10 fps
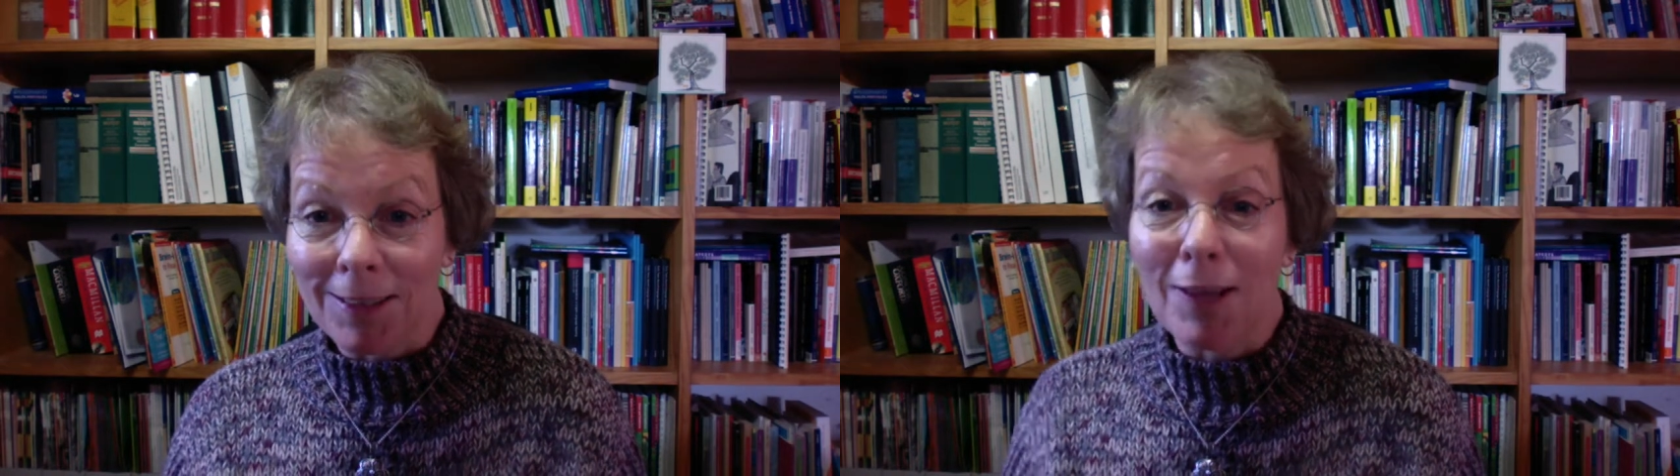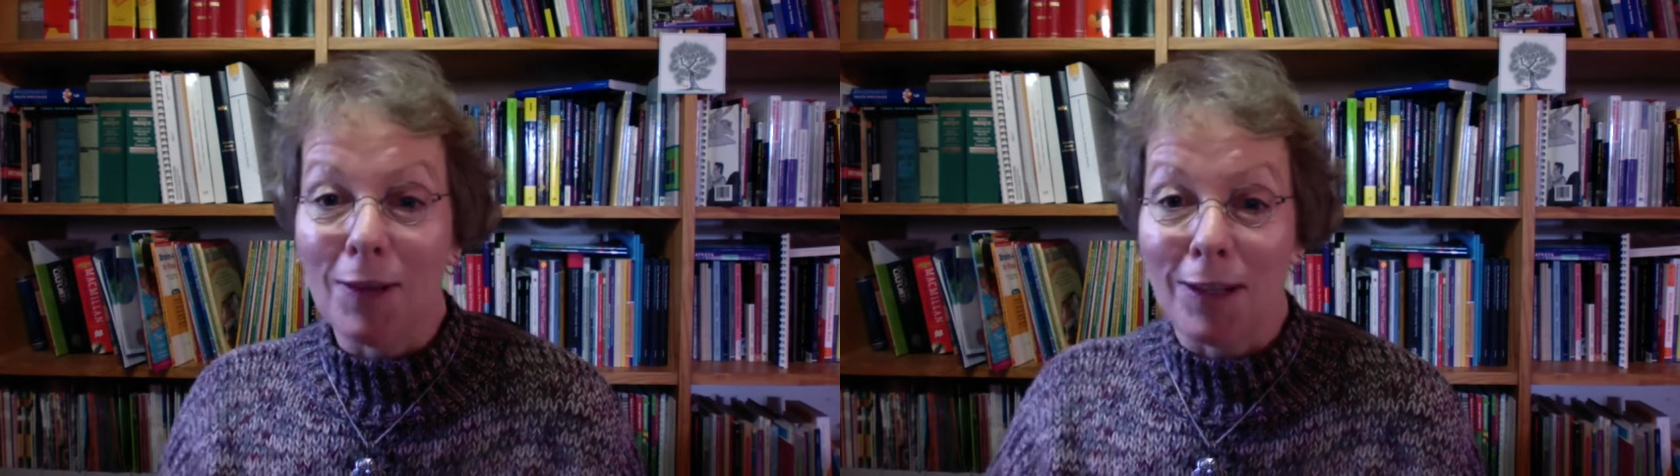
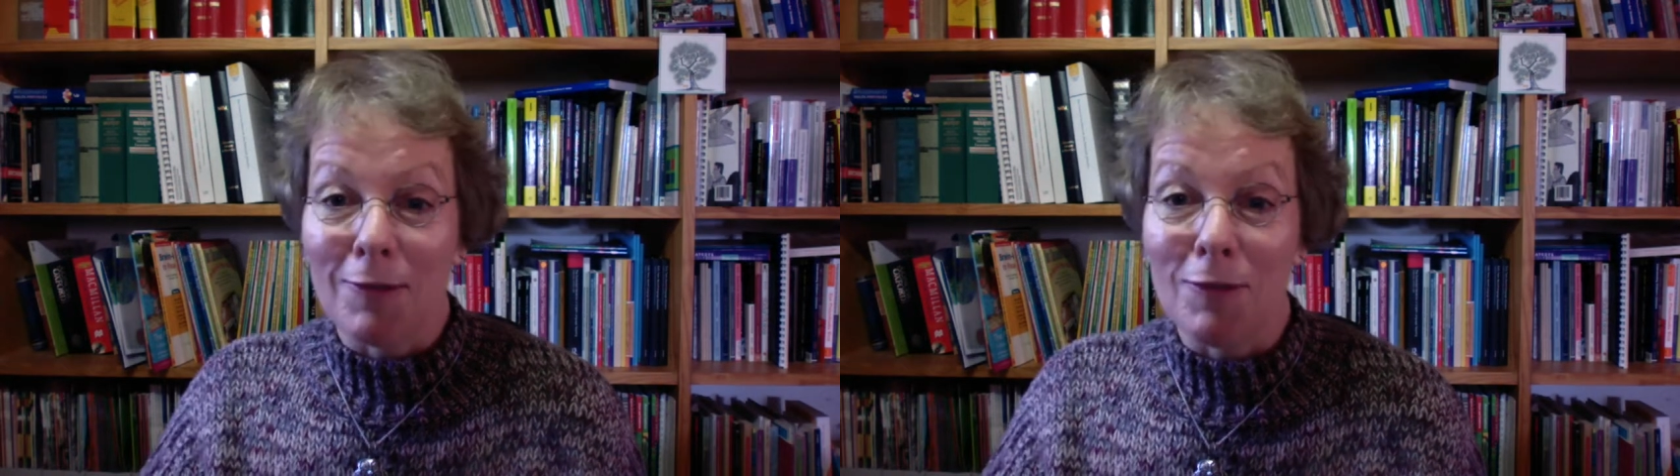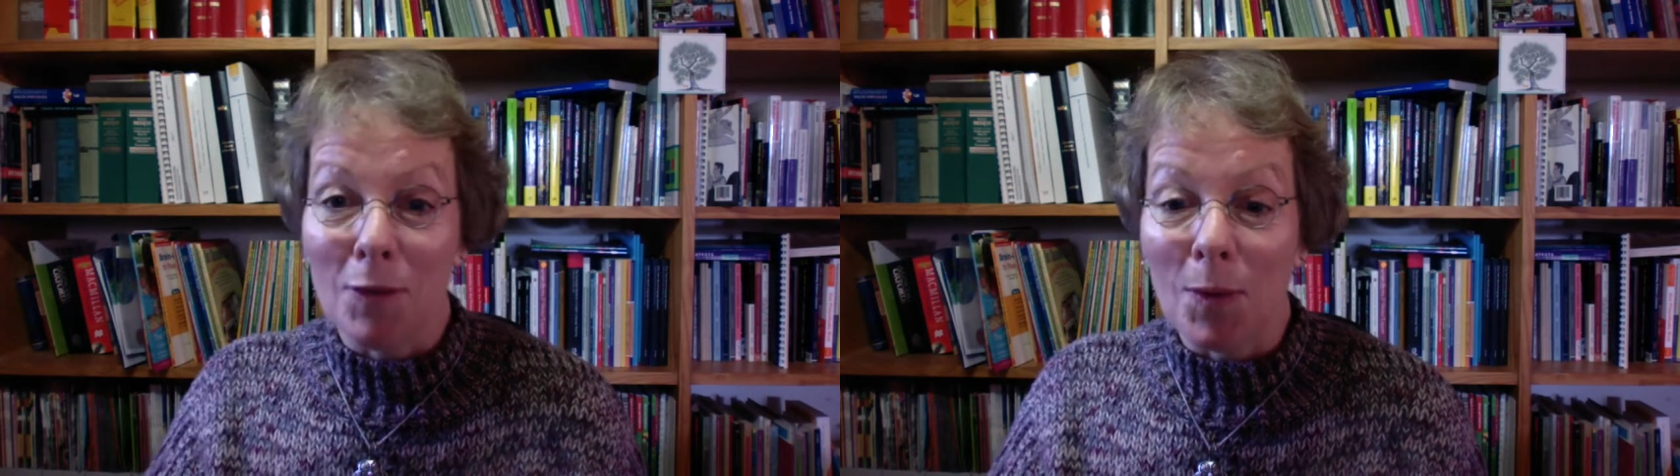Looking
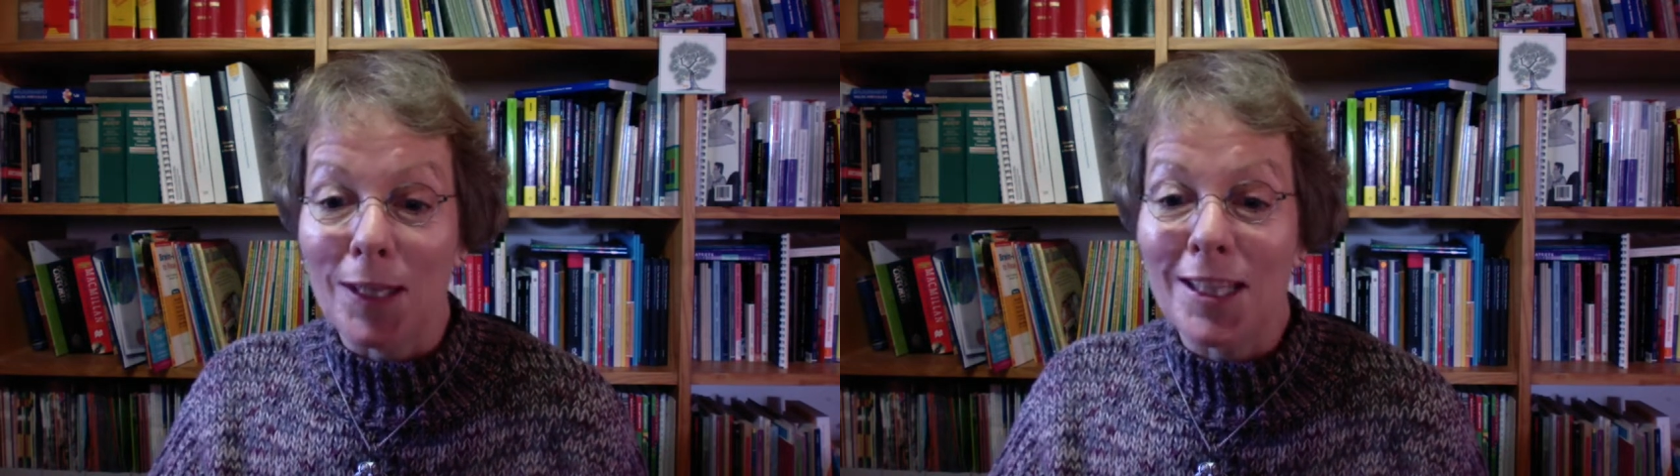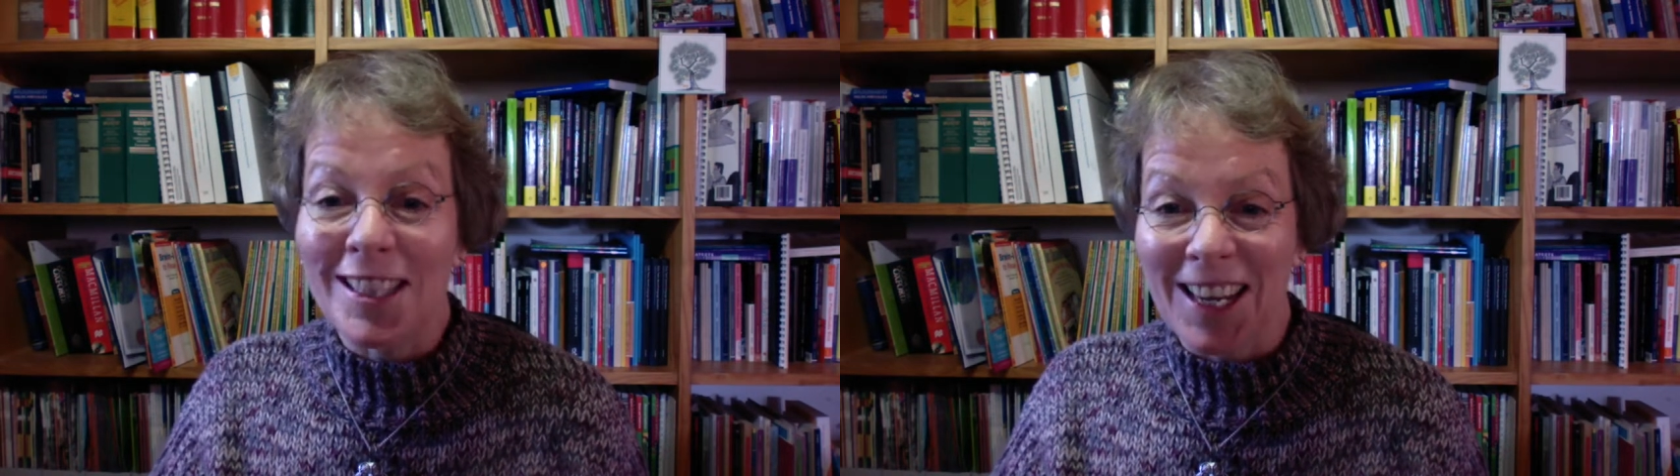forward
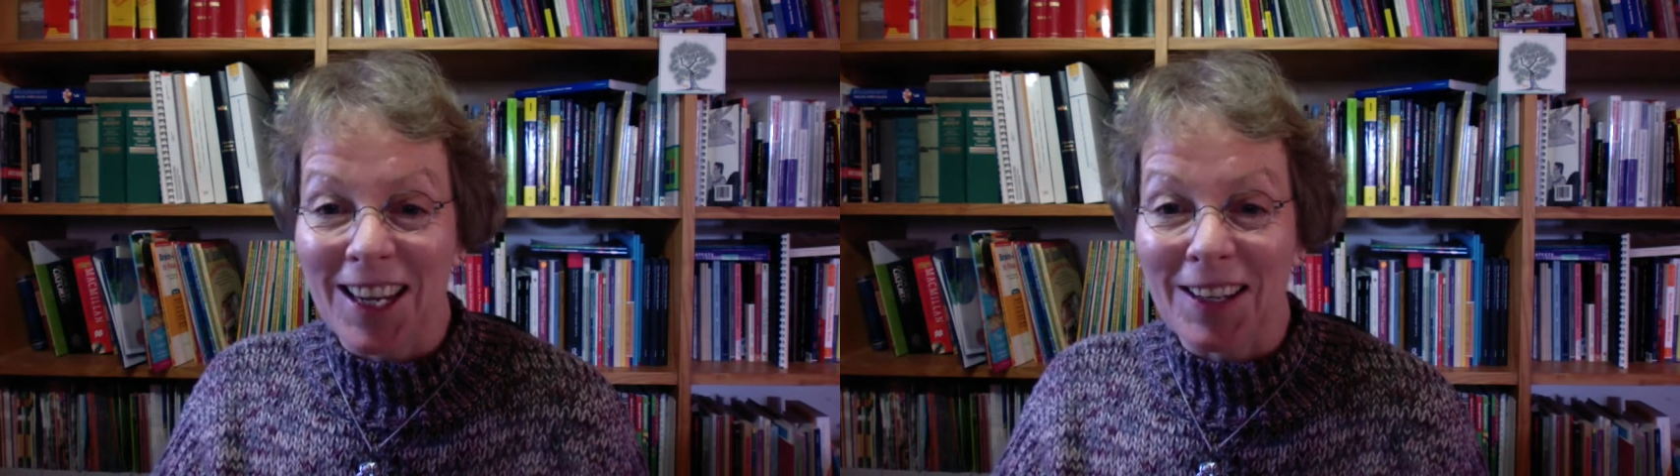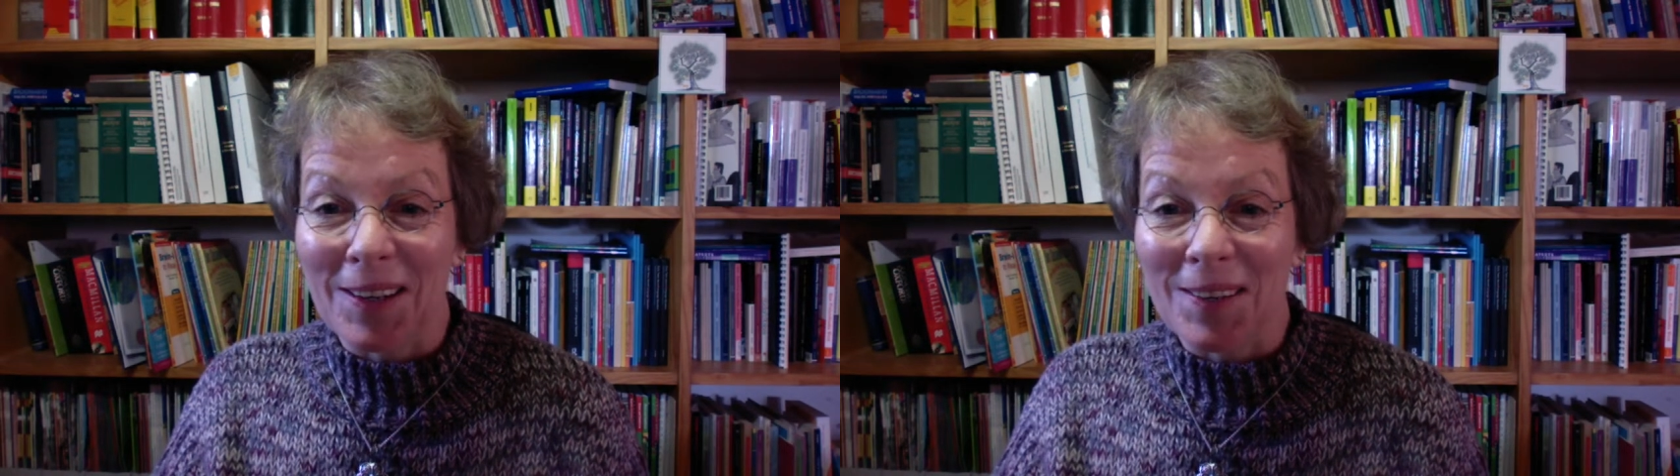to seeing
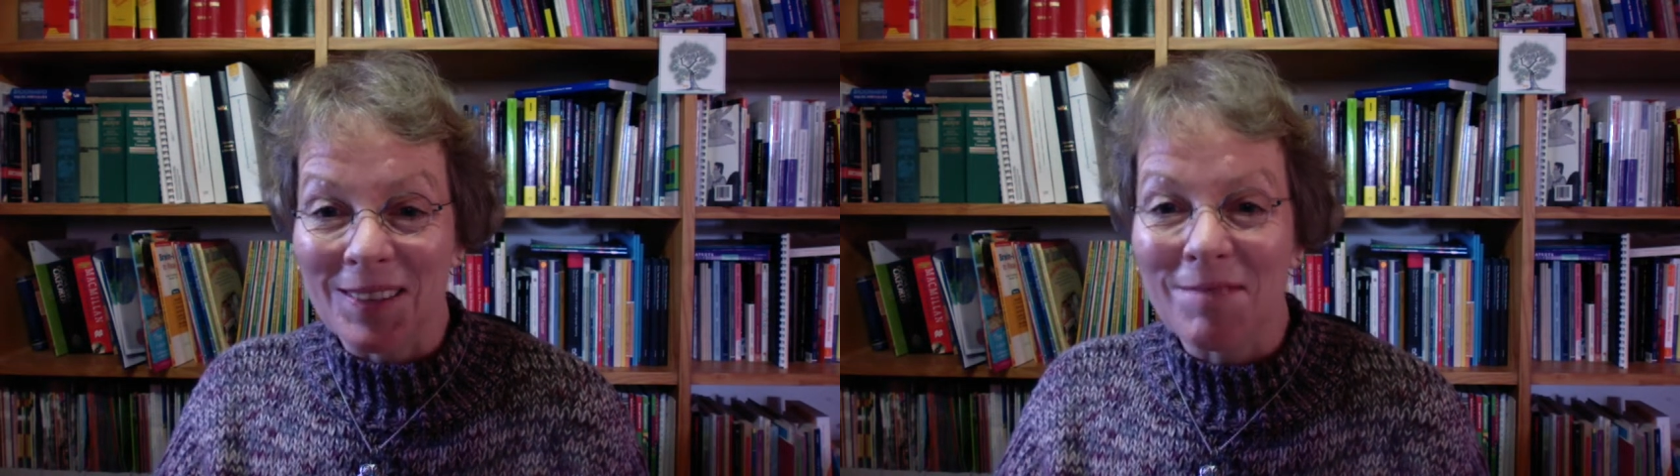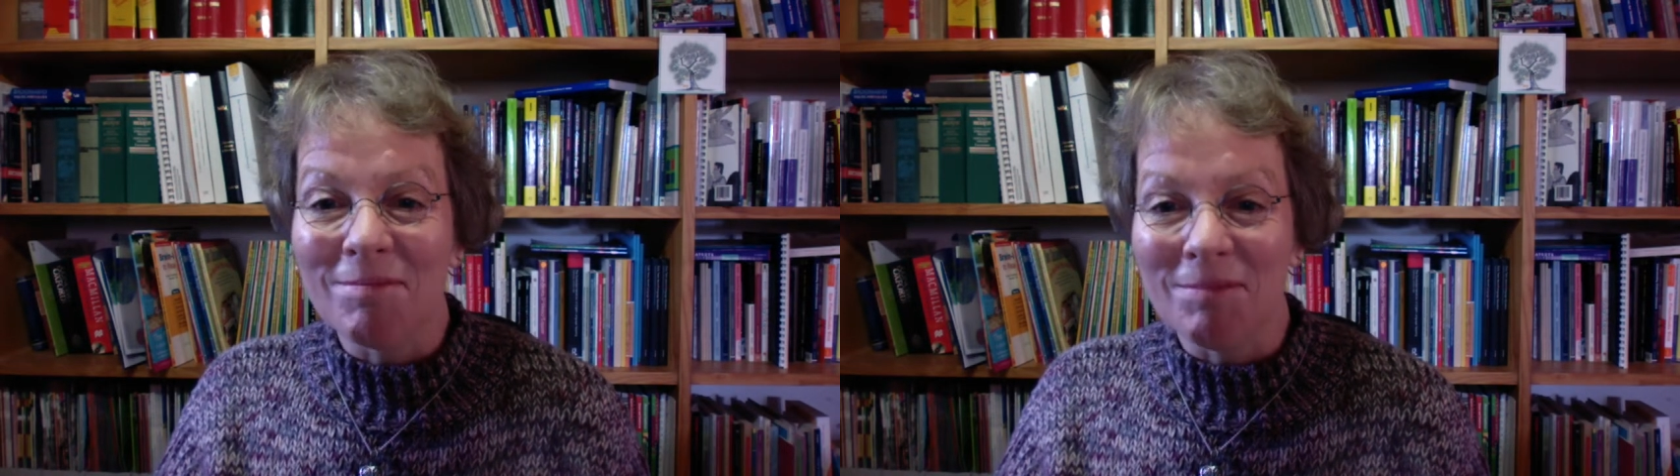you.
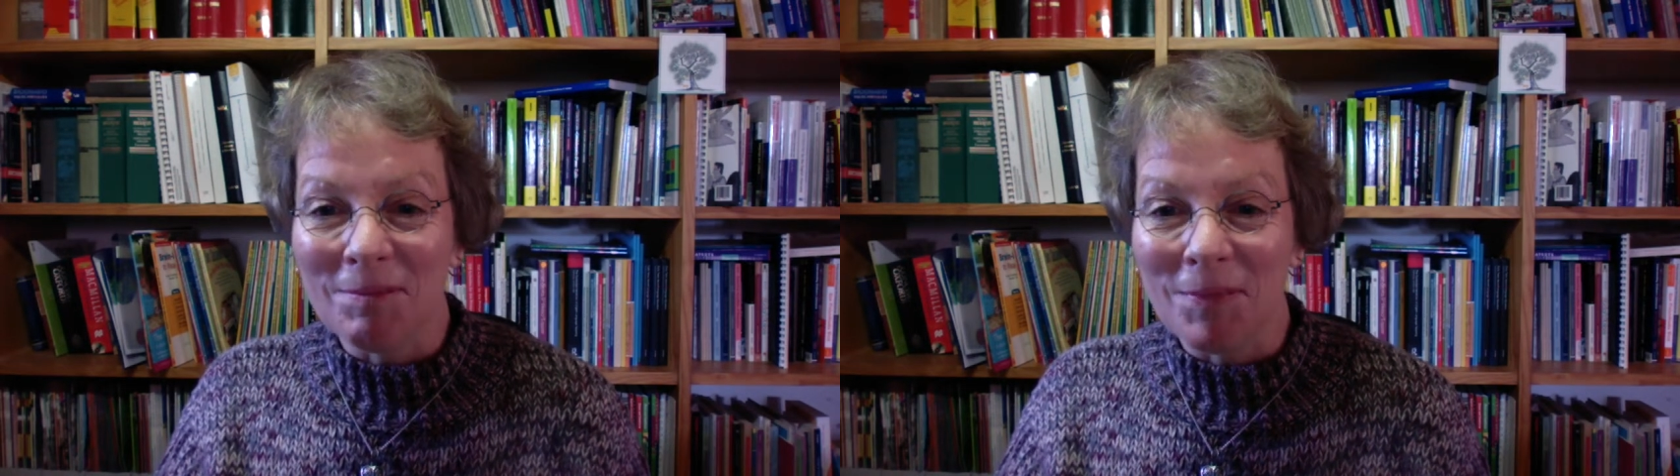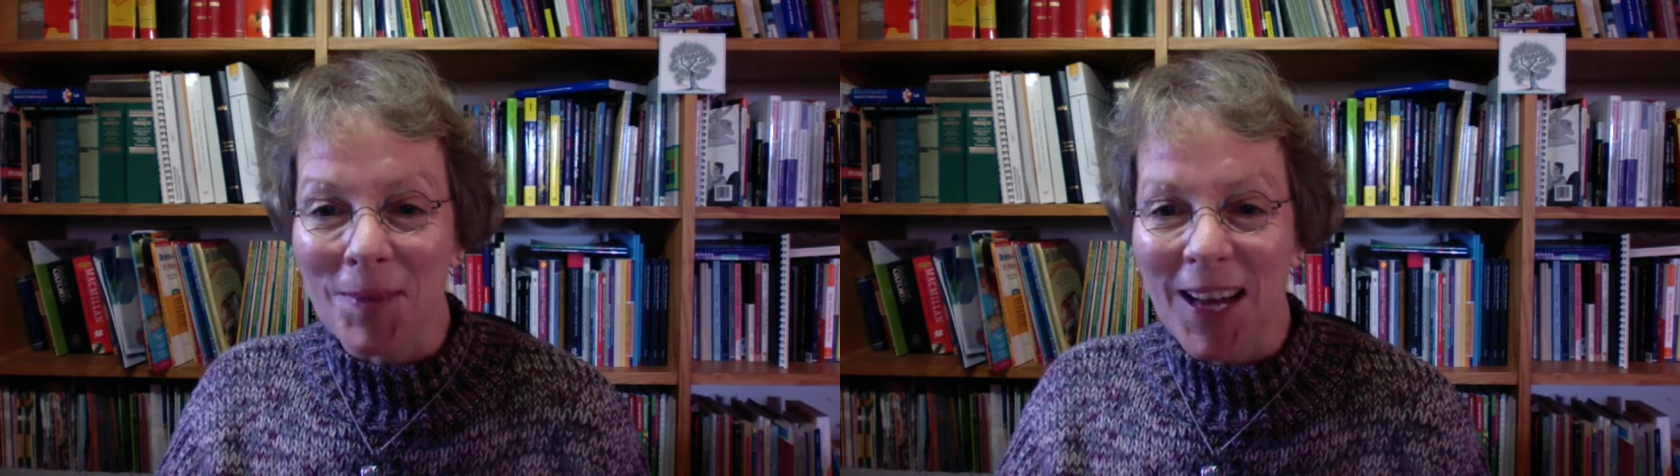
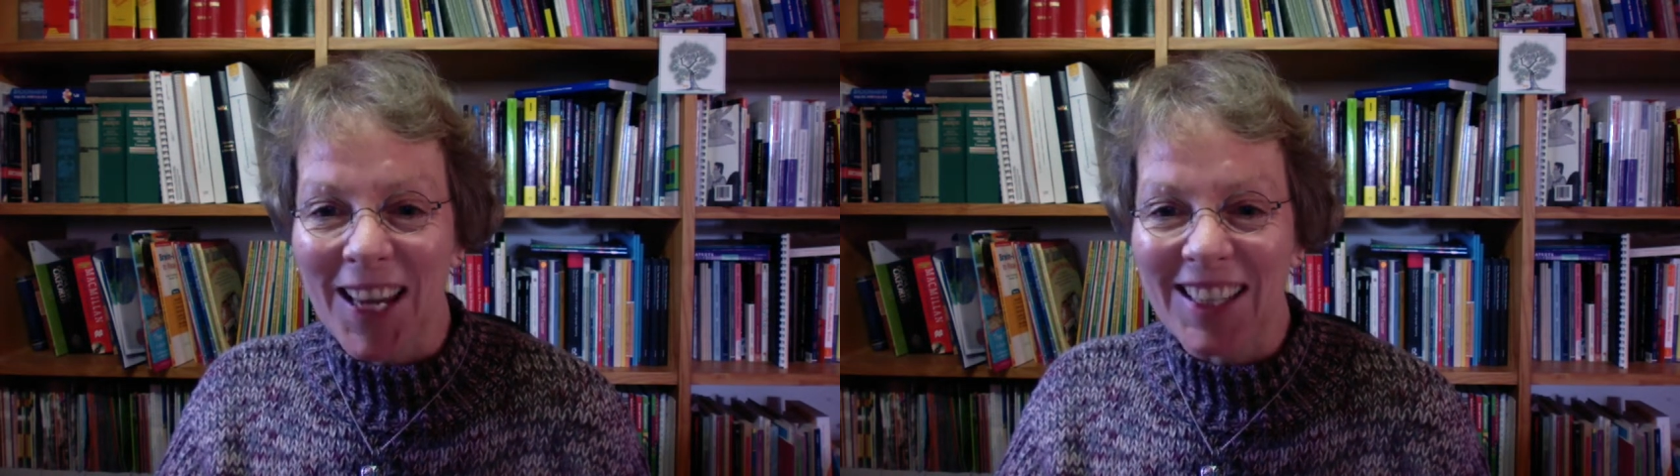Bye bye.